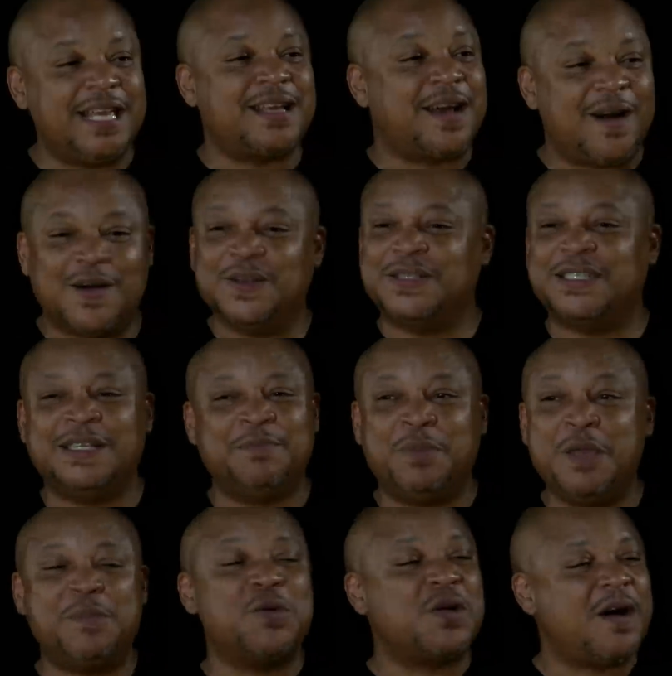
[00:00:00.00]
calls,
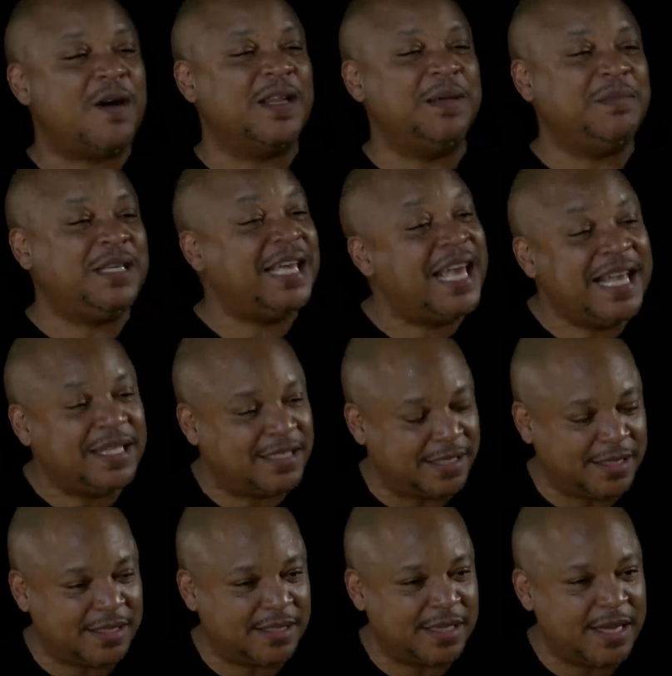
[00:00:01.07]
people call him
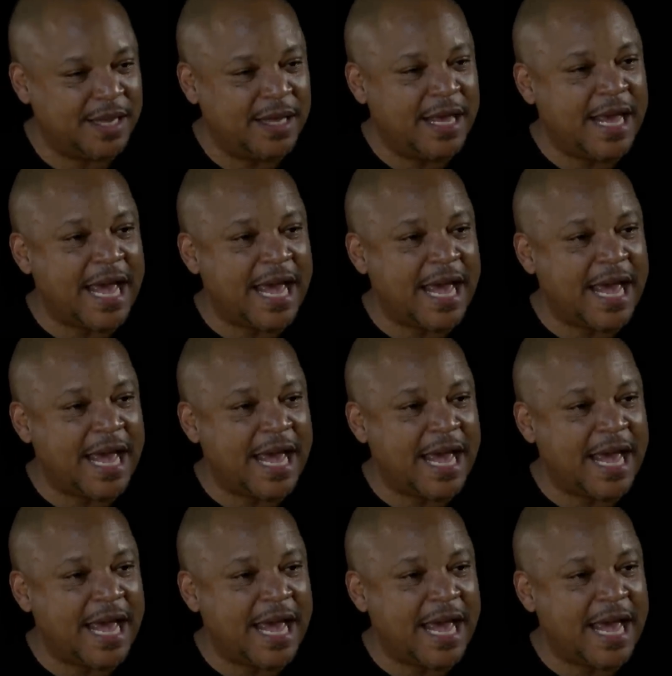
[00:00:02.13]
Jesus. Mm-hmm.